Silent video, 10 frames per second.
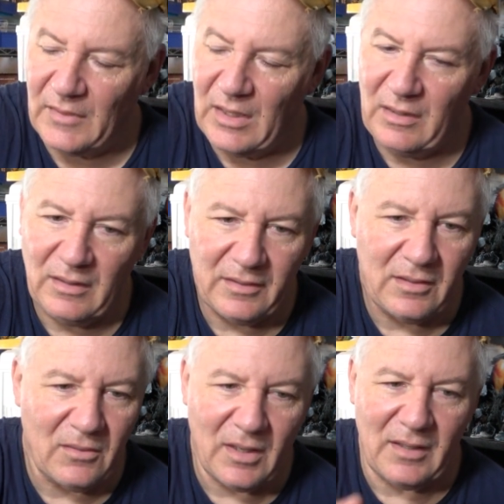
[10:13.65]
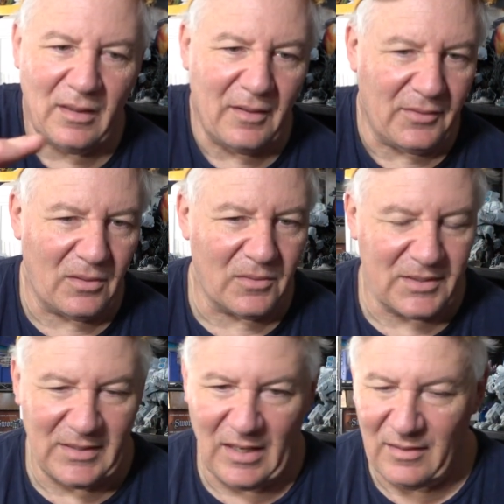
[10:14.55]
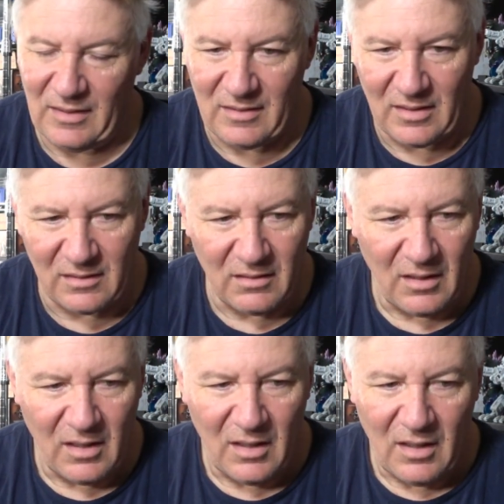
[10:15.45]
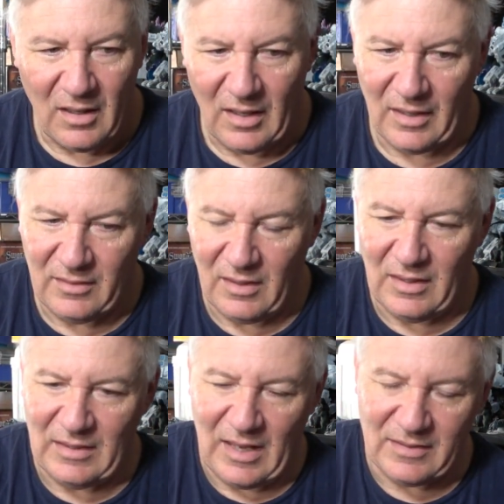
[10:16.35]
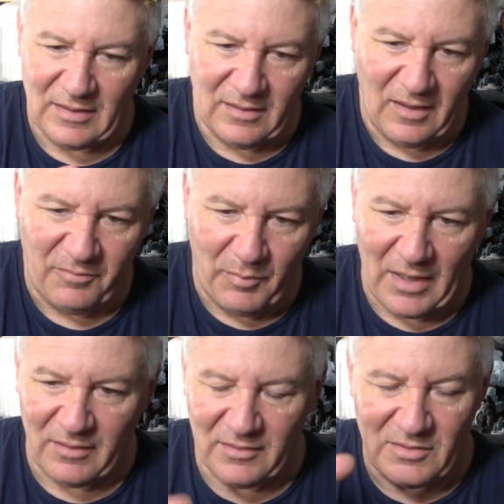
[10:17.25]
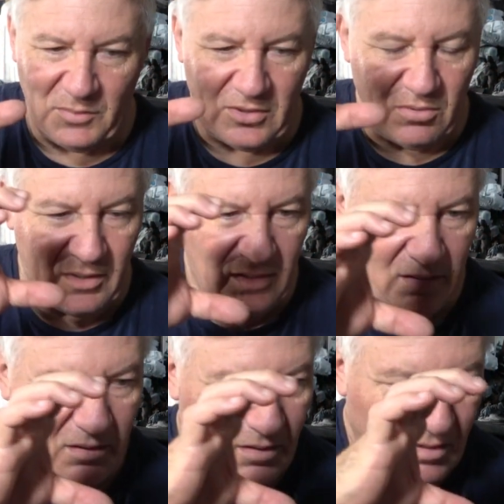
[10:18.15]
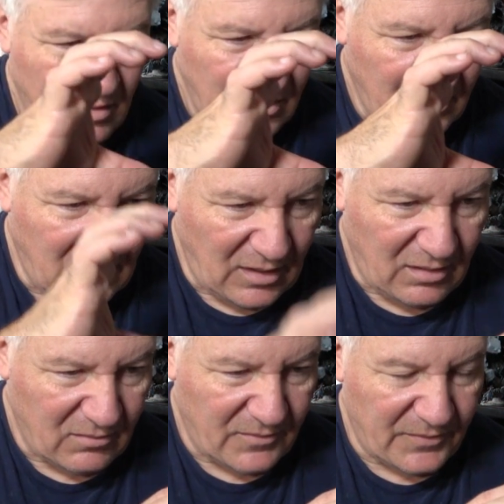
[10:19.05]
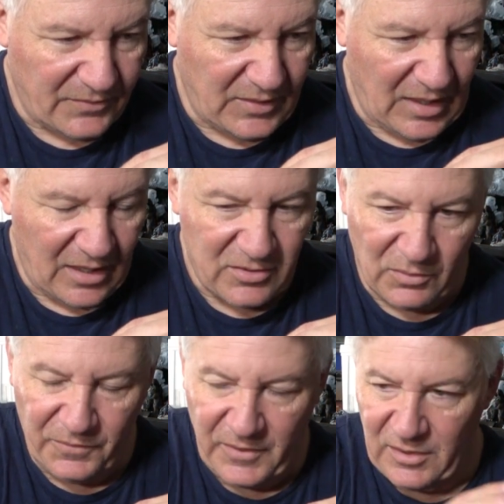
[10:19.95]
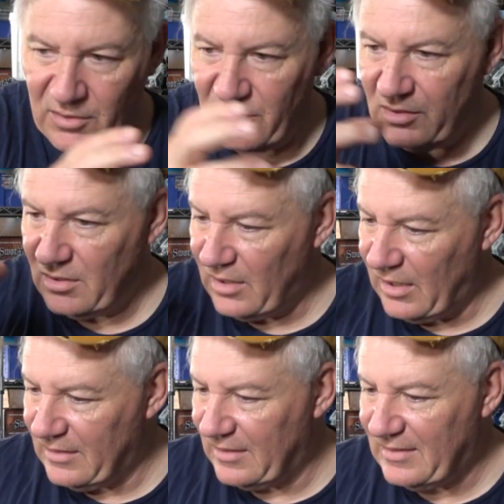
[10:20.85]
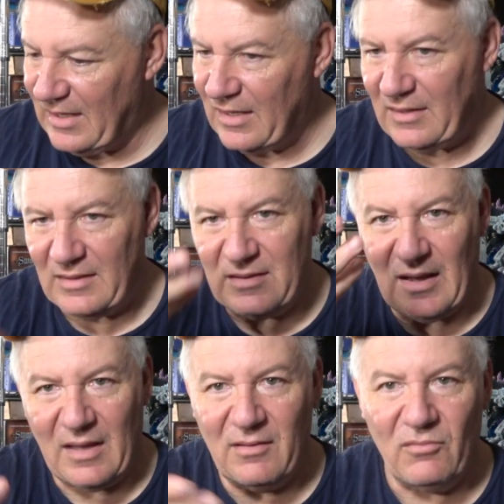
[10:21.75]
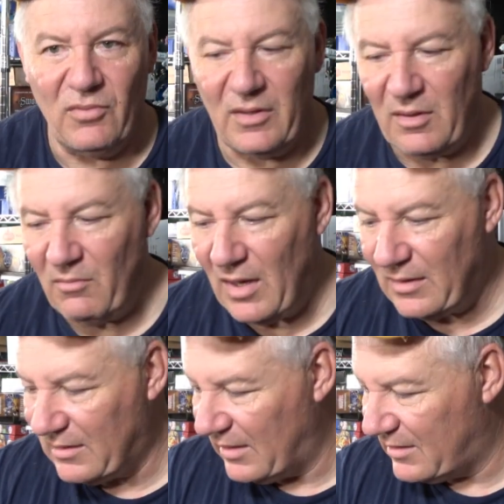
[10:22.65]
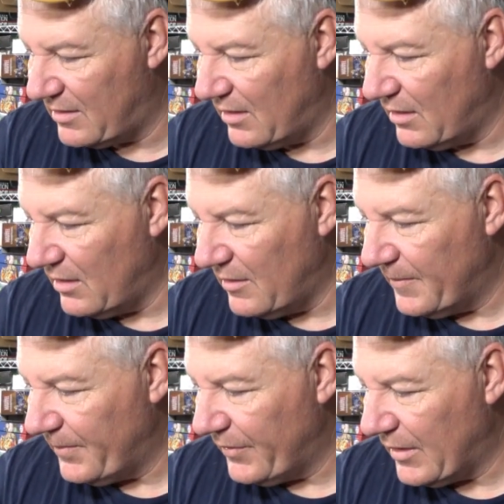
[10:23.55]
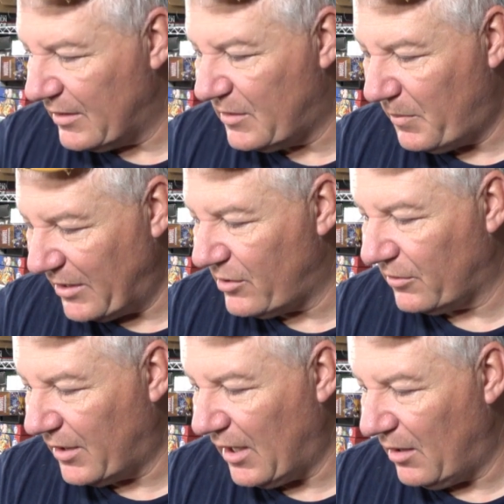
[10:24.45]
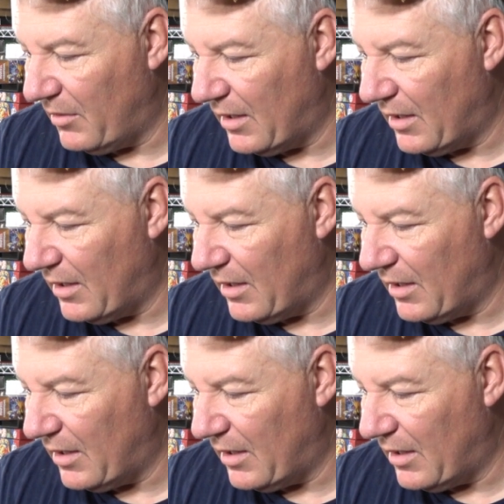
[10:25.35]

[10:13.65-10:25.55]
I, you know, I love the whole standy thing. I, it has enough balance between the the actual figures and the standees that really make this a special game.